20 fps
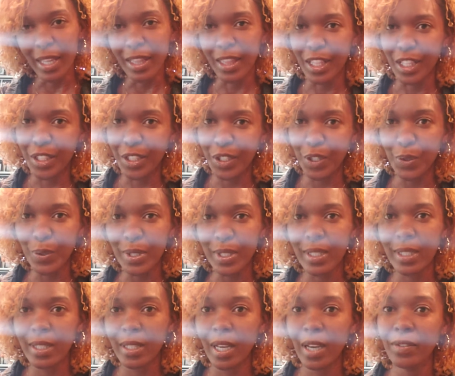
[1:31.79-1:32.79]
the
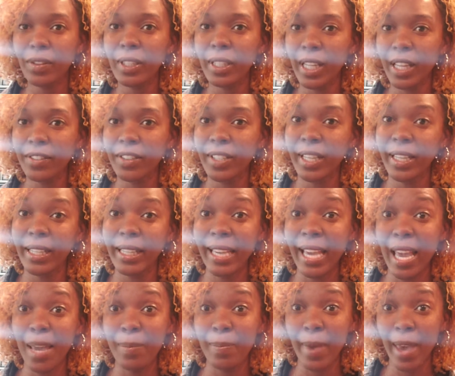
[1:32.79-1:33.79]
use of the left hand
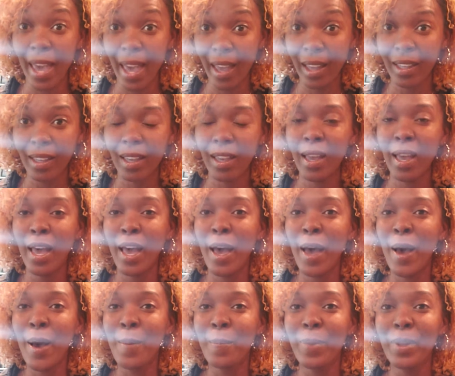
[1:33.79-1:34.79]
came back,
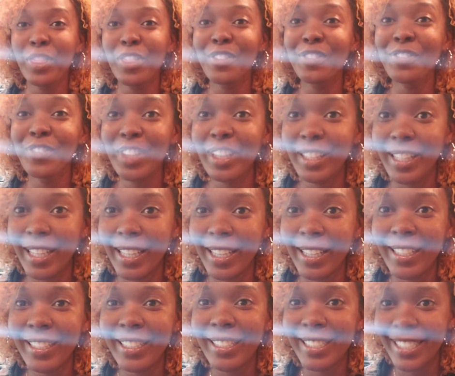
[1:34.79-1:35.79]
but the
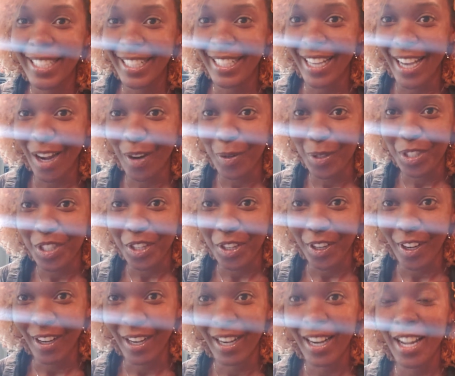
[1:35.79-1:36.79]
feeling did not
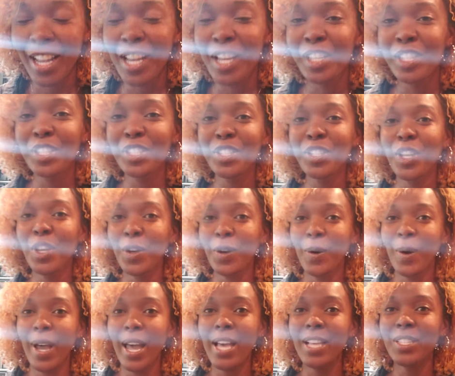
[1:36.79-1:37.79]
return. So
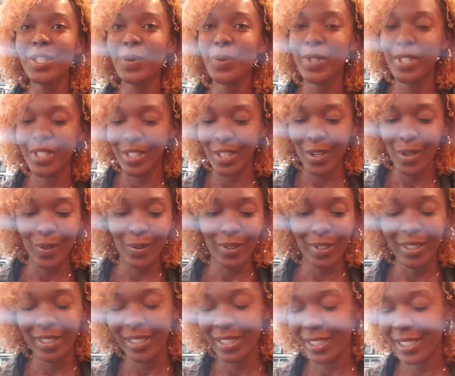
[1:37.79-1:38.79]
as a result,
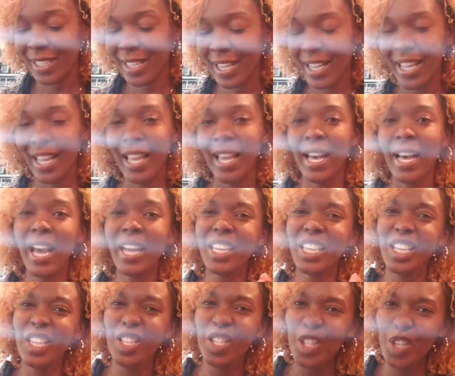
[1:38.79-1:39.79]
I
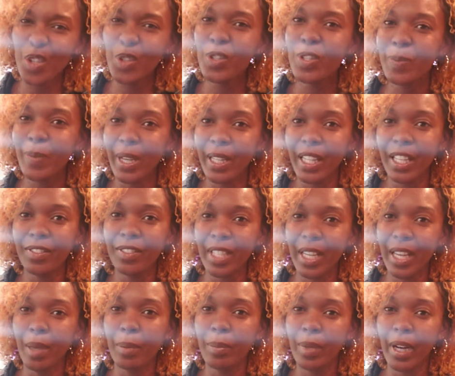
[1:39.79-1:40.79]
could use my left
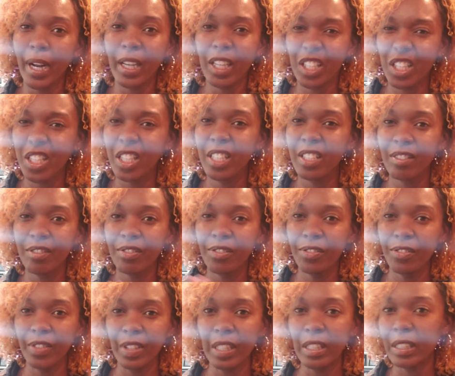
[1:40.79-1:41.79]
hand, but I couldn't
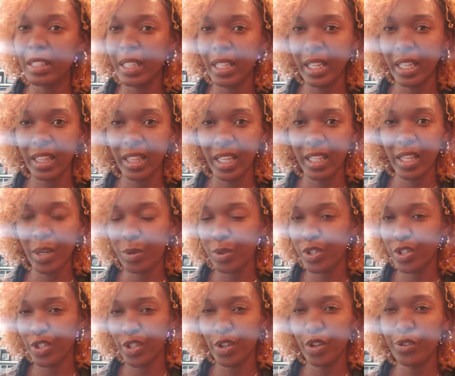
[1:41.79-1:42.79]
feel anything. There
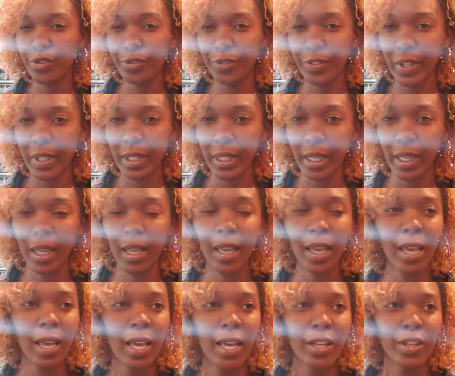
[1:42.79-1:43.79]
was no feeling.
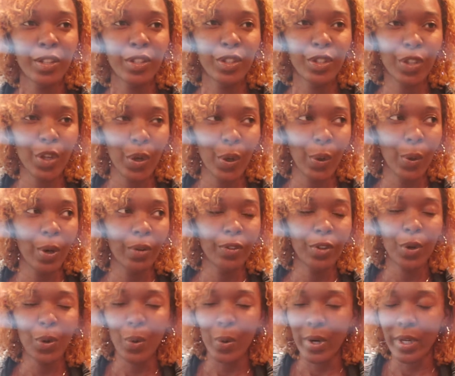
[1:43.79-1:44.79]
So
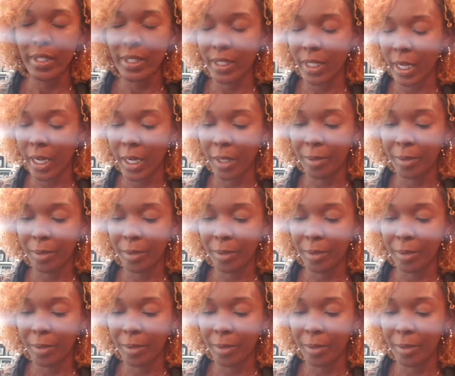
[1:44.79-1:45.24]
of course,